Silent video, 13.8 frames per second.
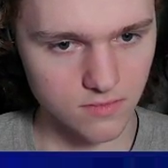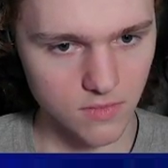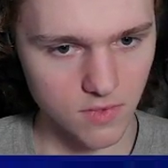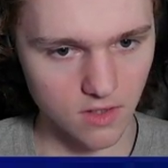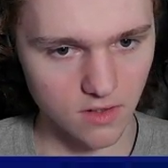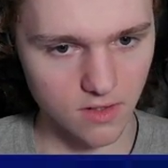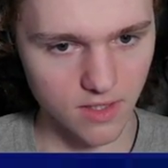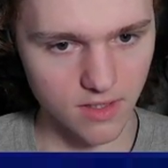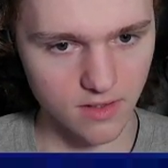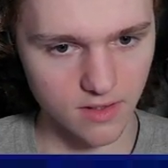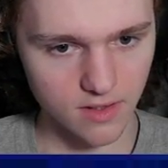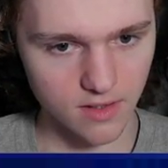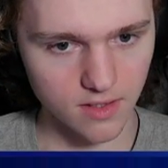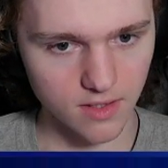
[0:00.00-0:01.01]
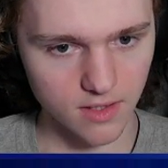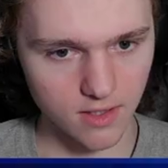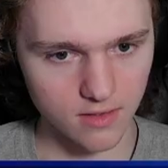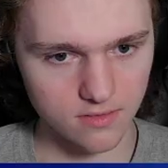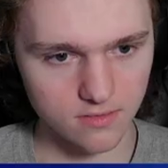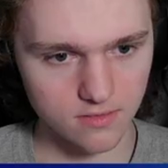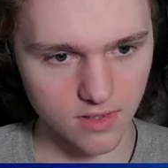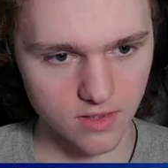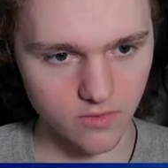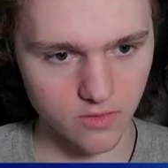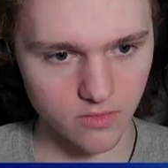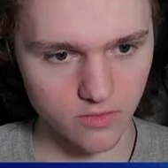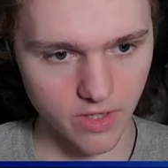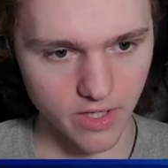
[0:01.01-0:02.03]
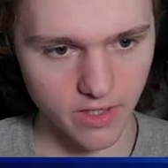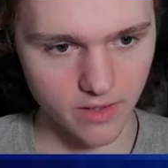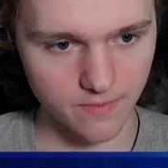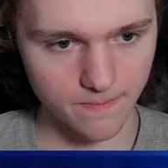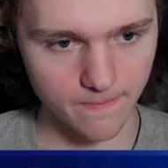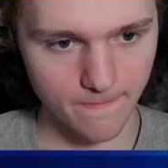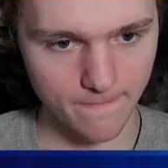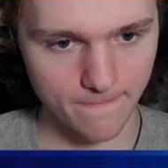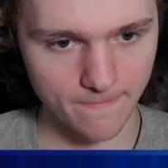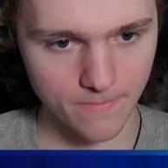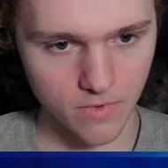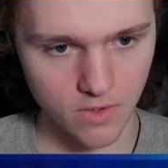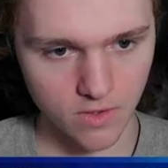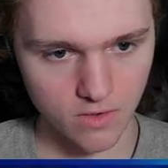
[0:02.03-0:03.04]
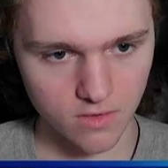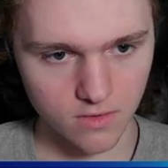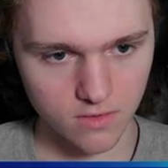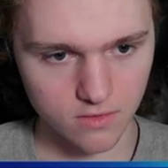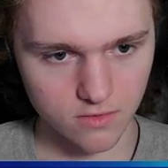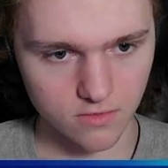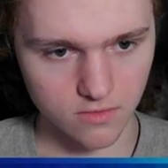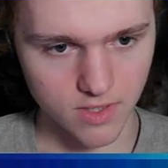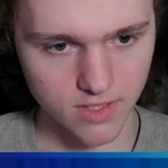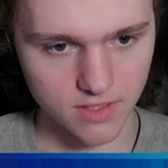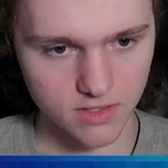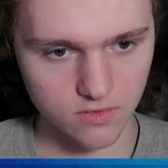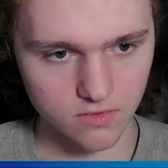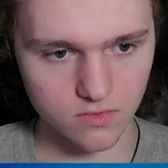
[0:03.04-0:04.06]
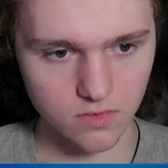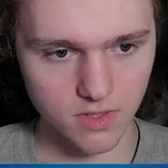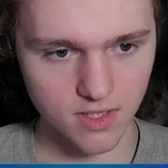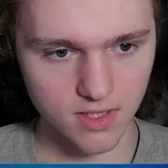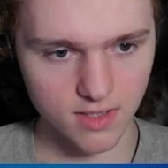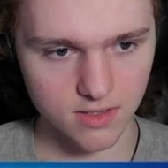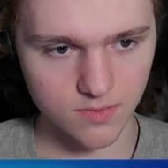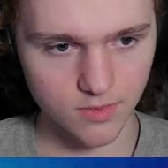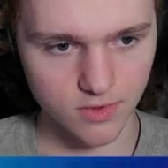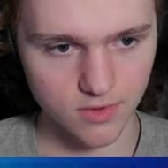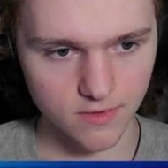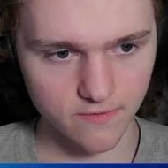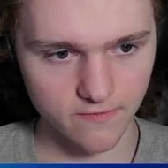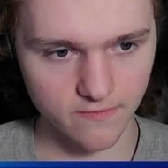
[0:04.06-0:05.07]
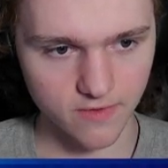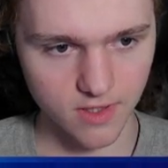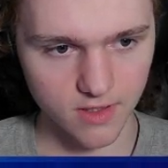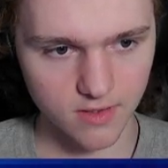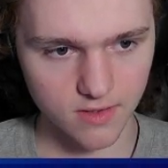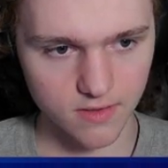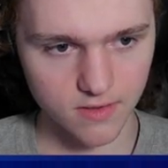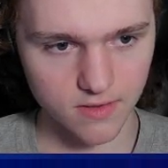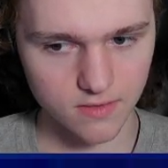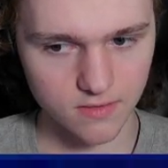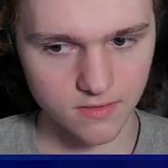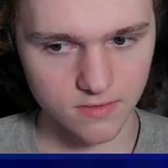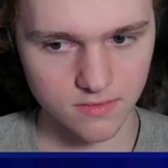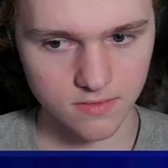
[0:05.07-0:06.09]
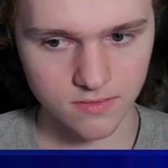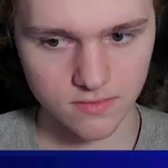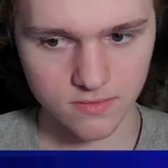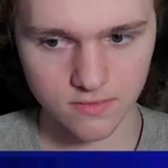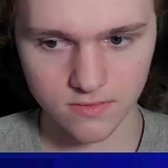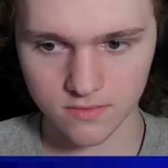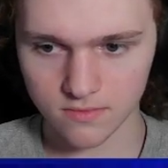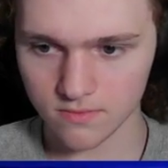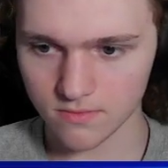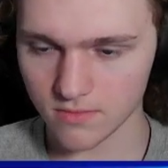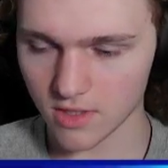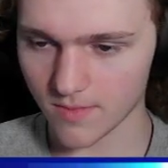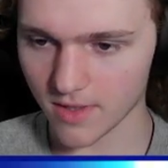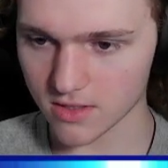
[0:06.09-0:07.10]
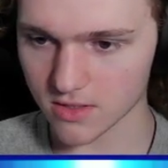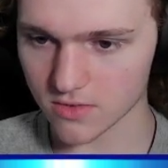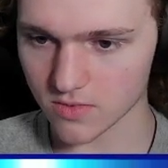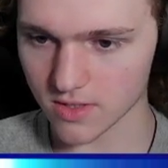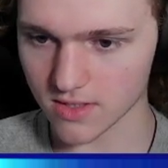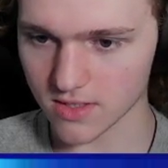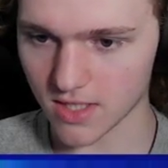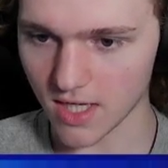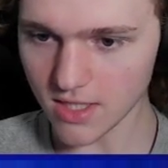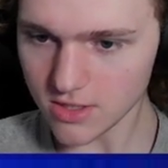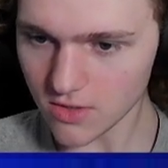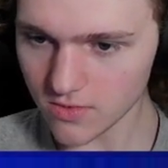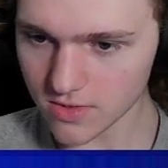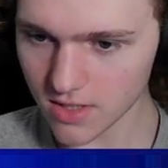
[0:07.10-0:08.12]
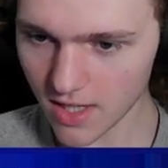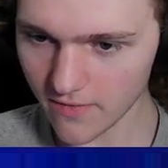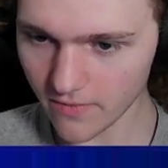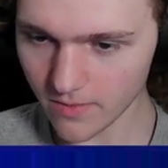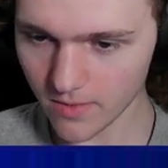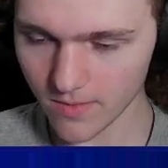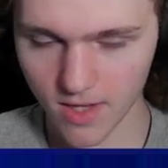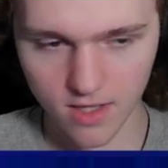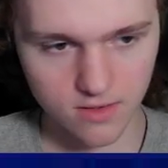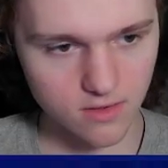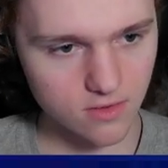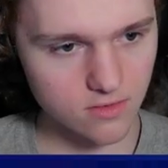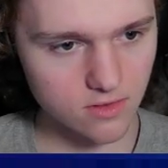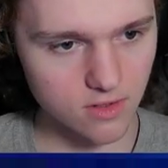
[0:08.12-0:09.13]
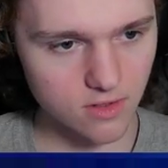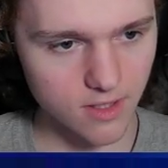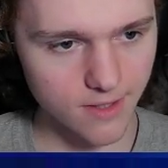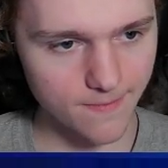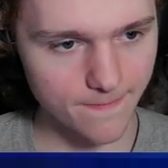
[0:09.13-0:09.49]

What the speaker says: Alright, I think we're ready. We're ready to re-export the font. Great back, just realized Queso is live, we'll be back though. Alright.